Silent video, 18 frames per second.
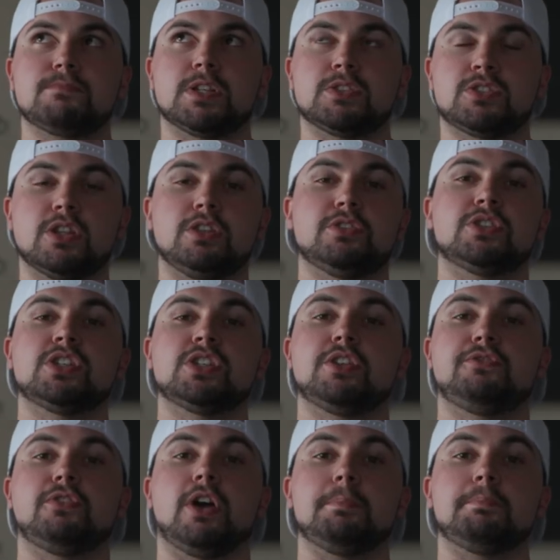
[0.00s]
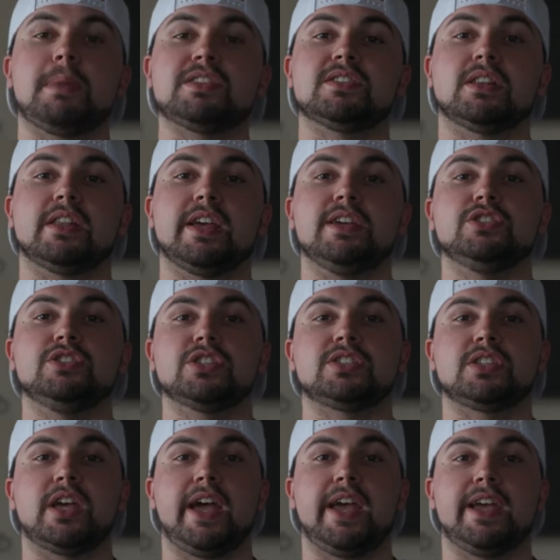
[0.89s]
the front, basically, and
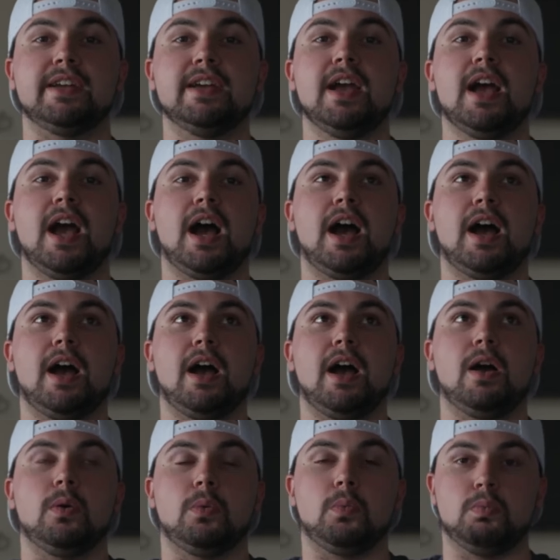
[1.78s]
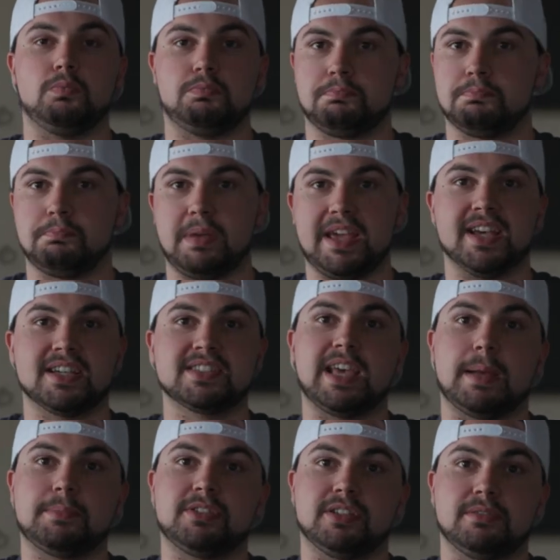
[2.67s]
just saying, be
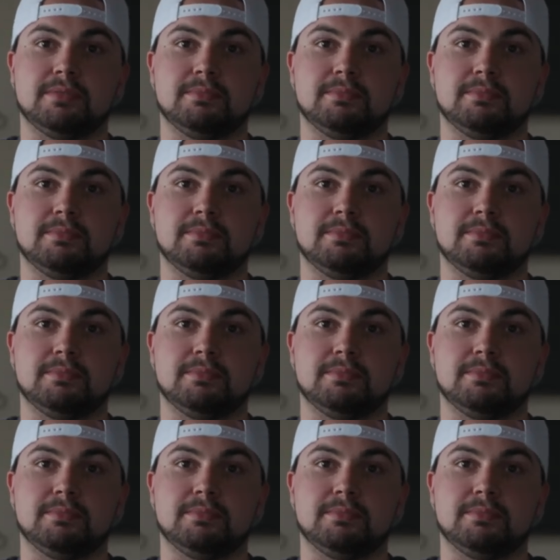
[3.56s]
accepted.